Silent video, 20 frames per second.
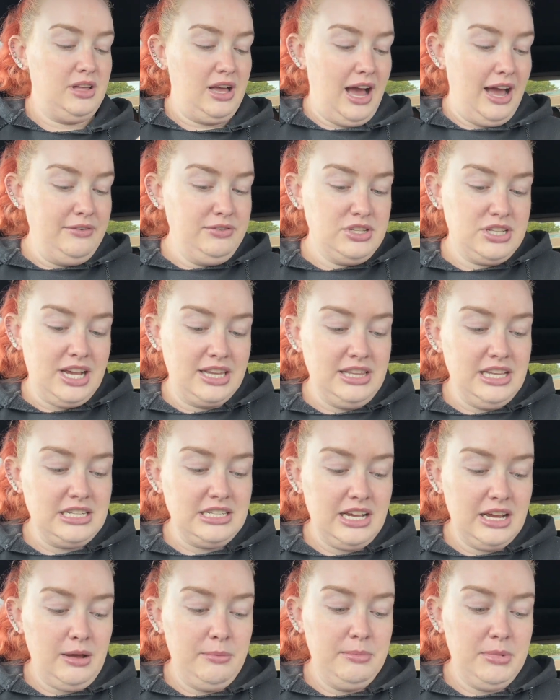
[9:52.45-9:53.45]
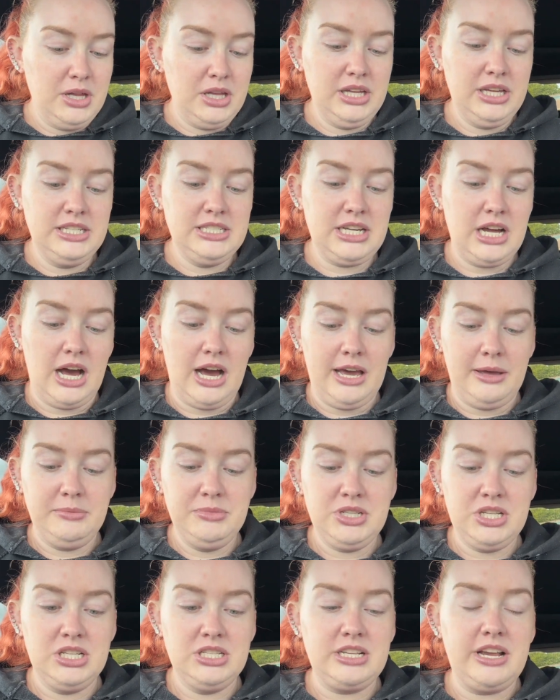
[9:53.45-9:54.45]
I've said this like a million
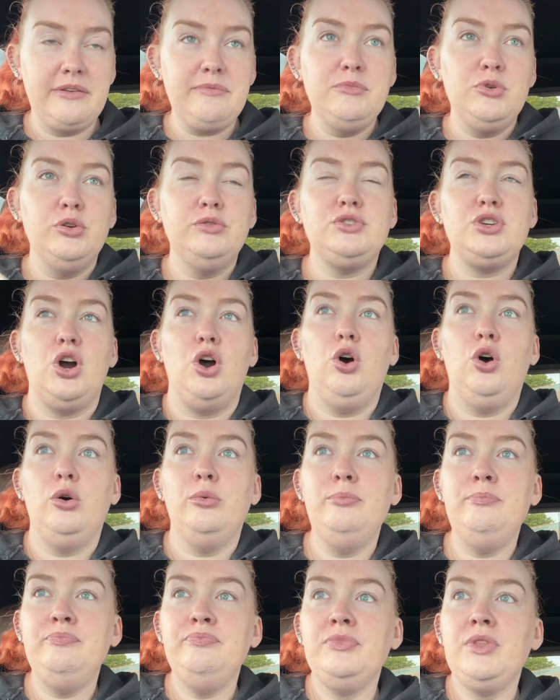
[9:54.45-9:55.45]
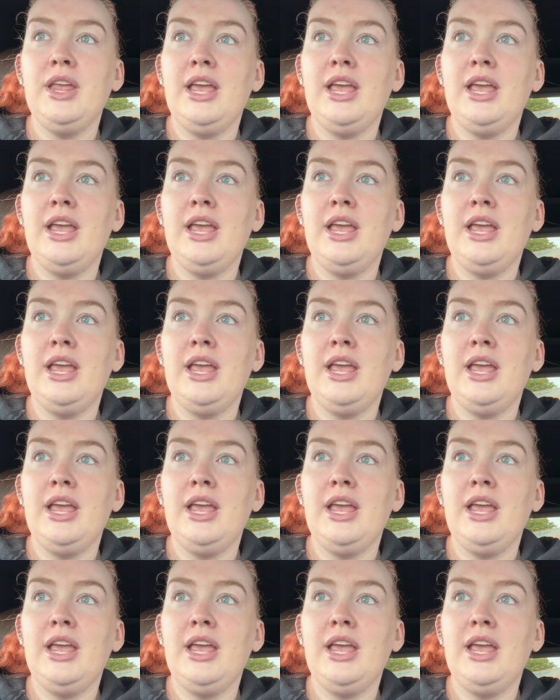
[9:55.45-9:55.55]
times since I've moved home.